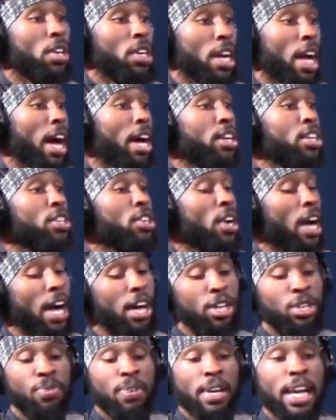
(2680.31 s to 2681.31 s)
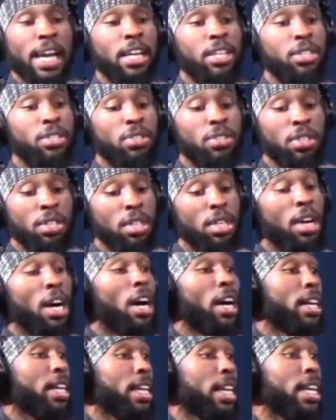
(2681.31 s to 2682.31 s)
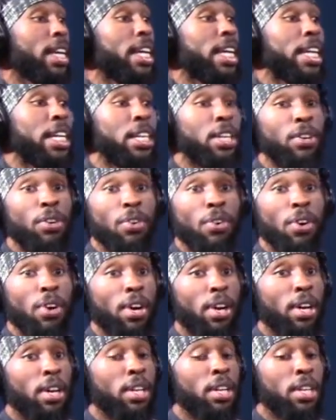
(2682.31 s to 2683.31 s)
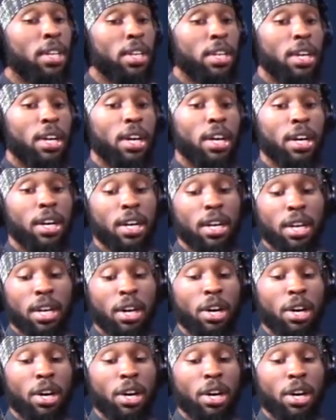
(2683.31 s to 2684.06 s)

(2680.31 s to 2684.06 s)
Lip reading: How do you handle a kid or a